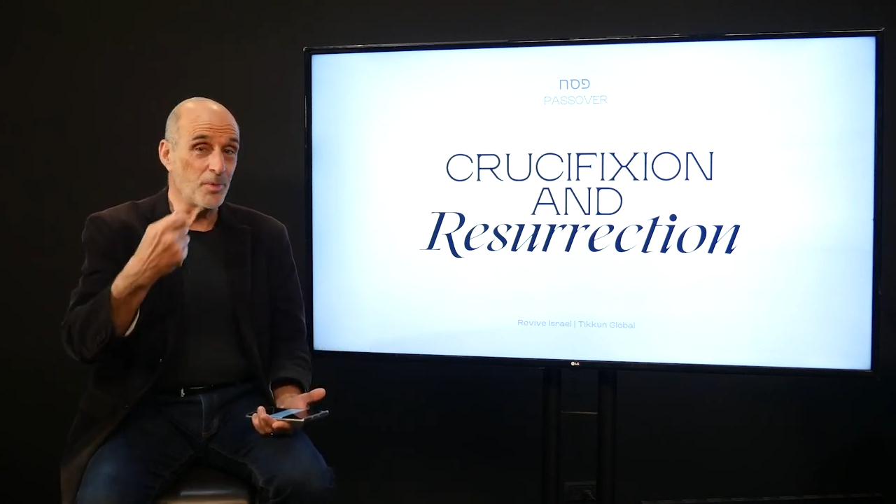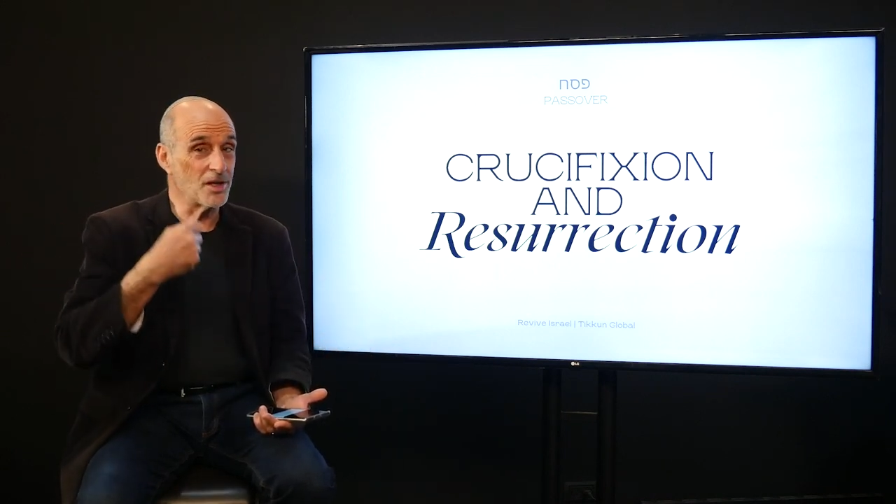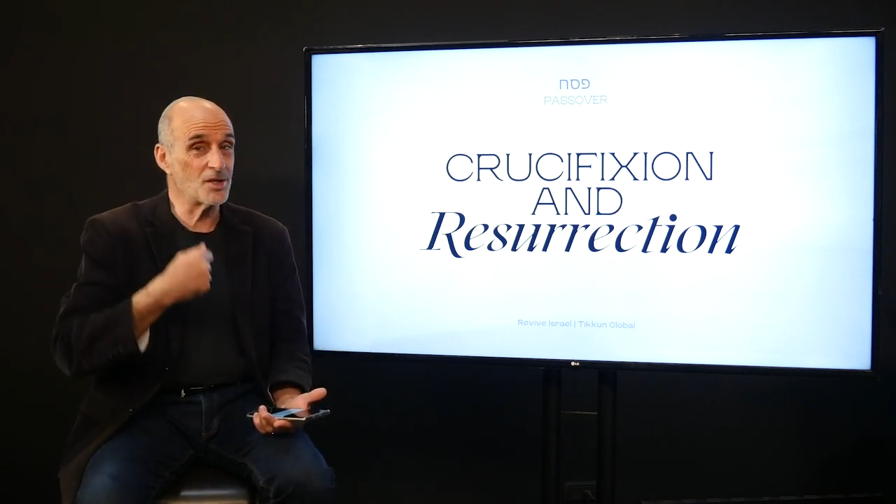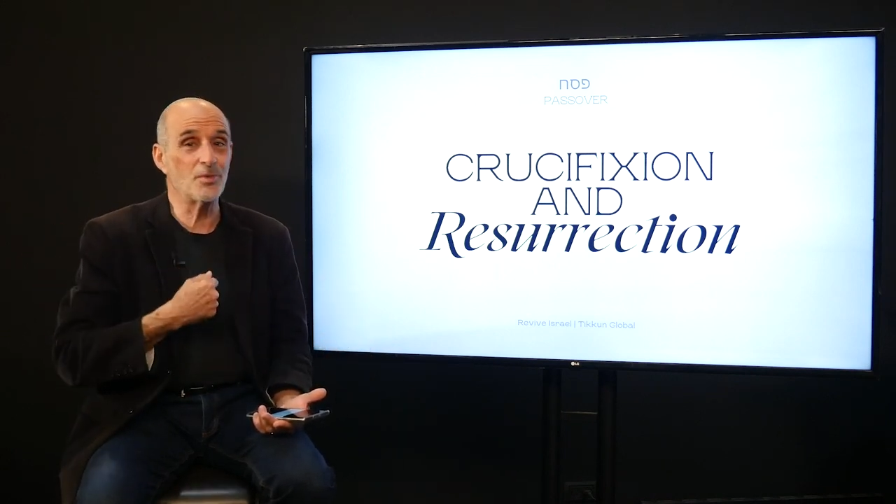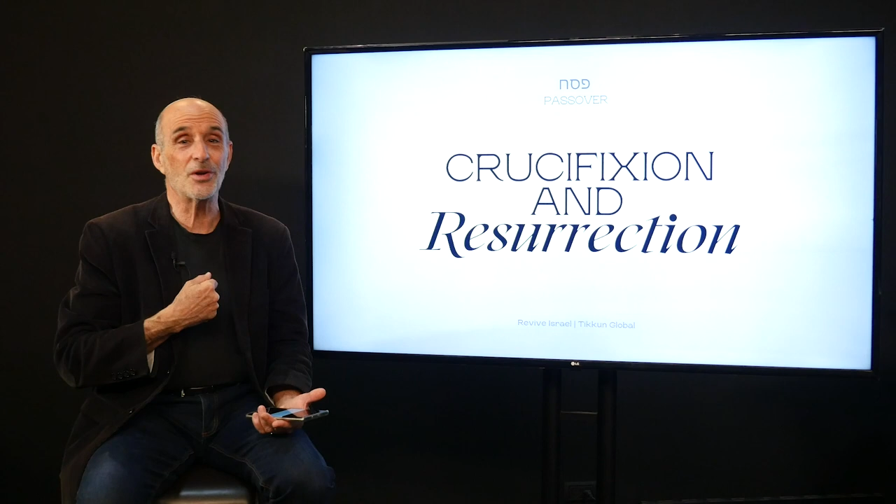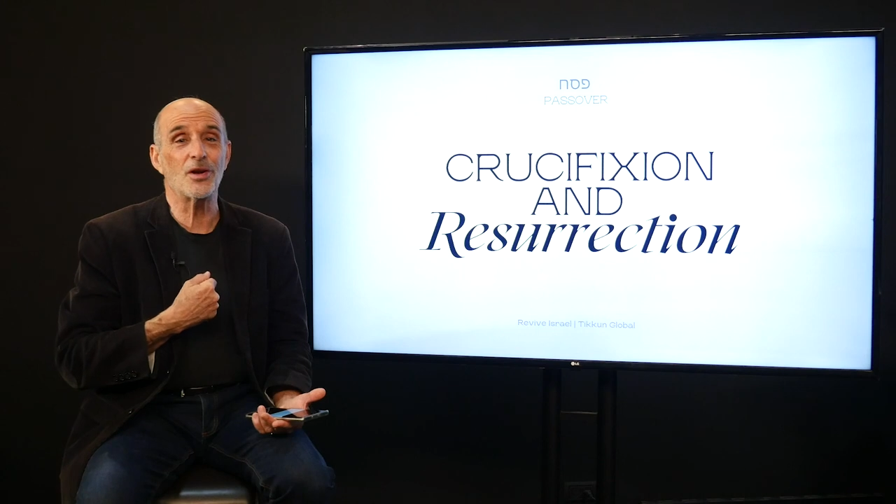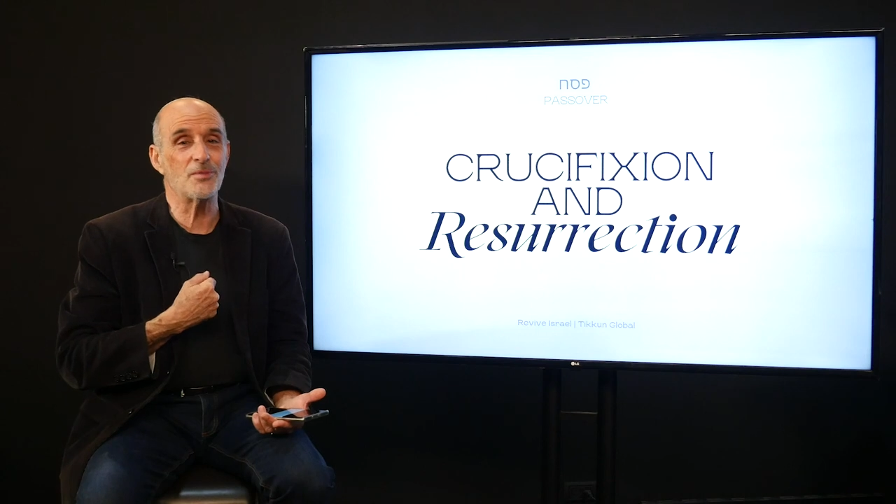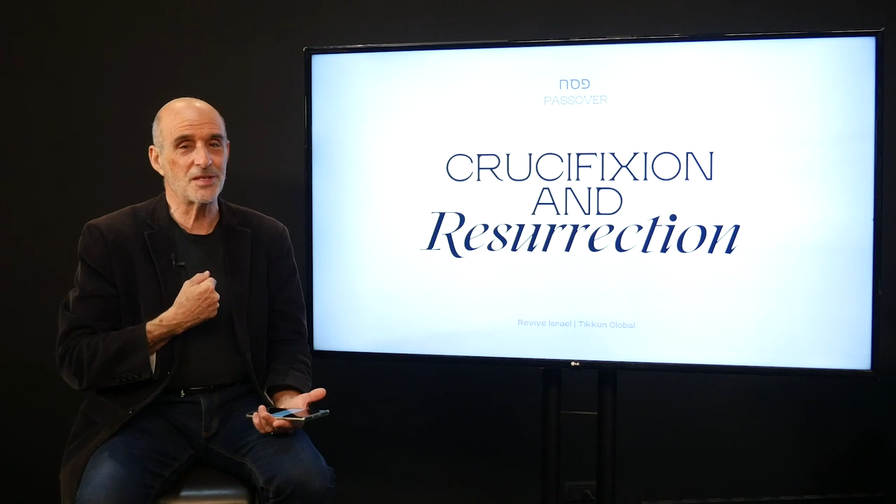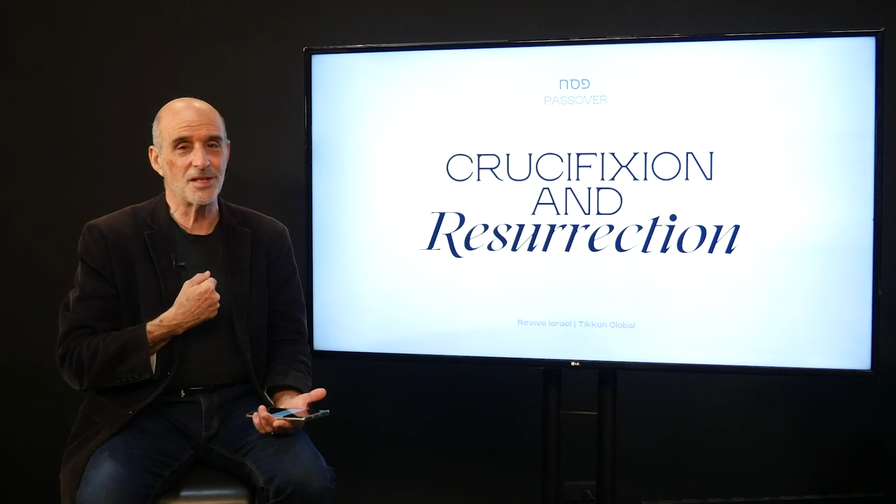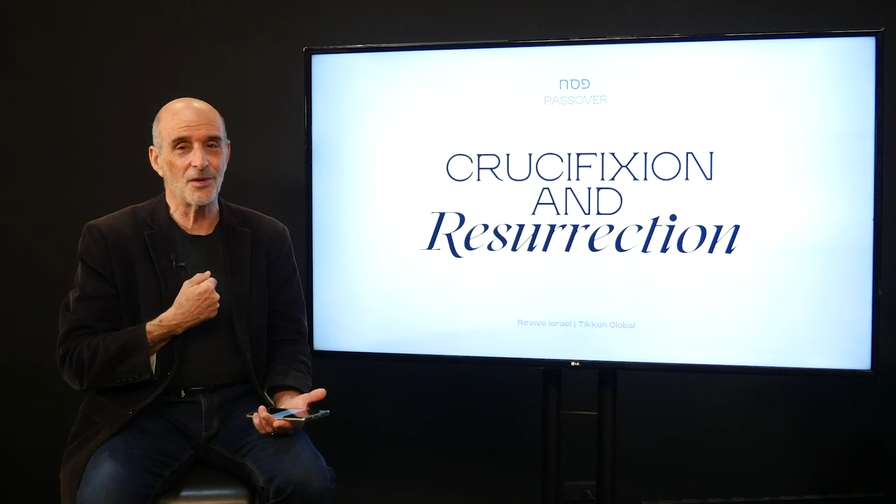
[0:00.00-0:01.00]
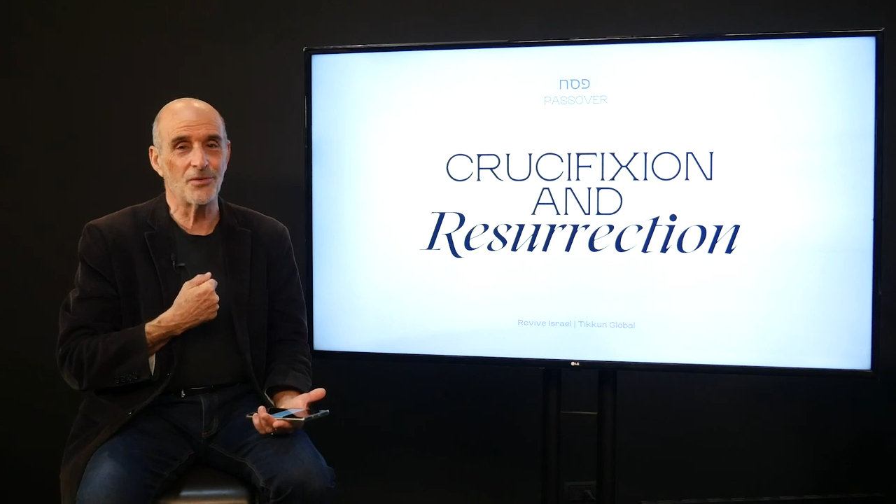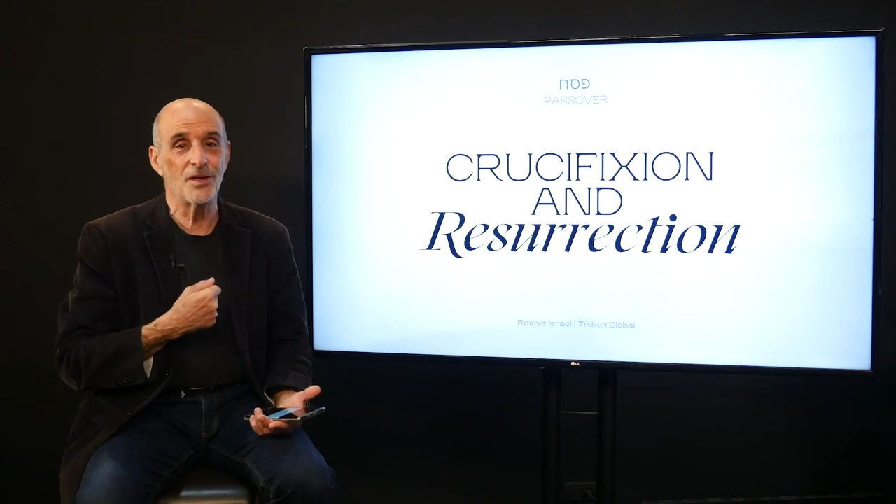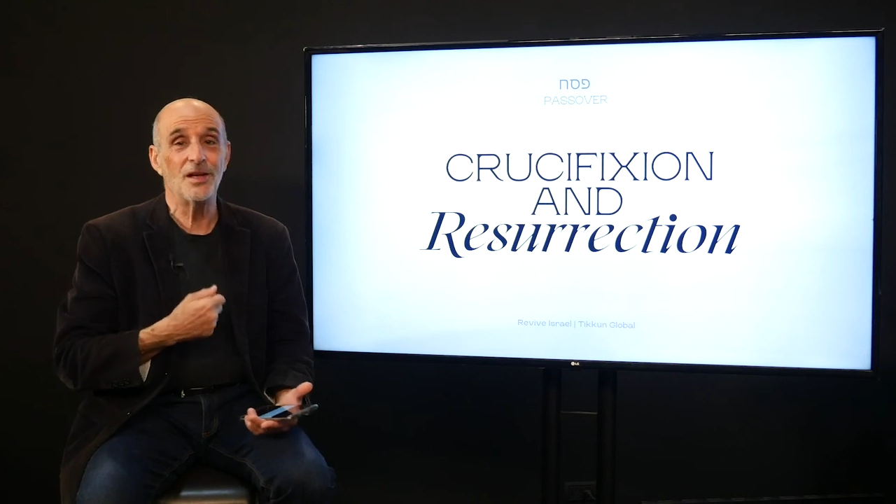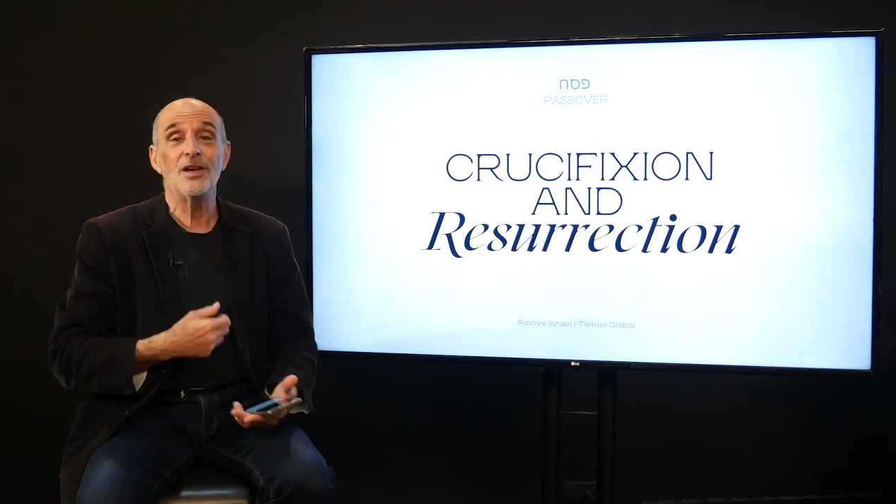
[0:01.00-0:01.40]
punishment on himself